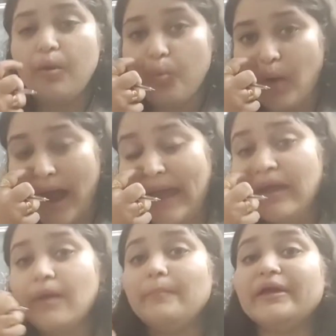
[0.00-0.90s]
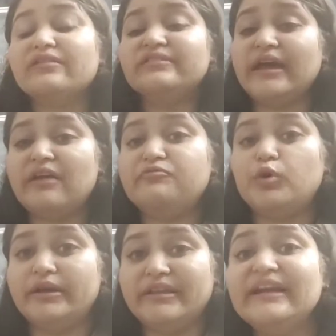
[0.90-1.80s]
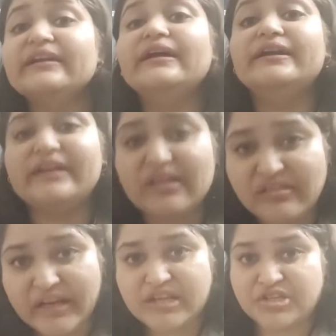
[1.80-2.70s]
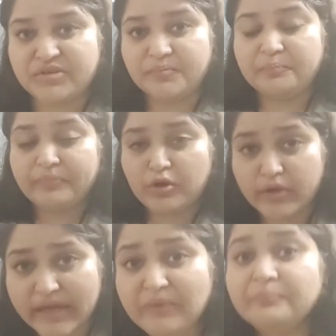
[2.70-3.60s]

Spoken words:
Why? Because they have got their discretion. Okay.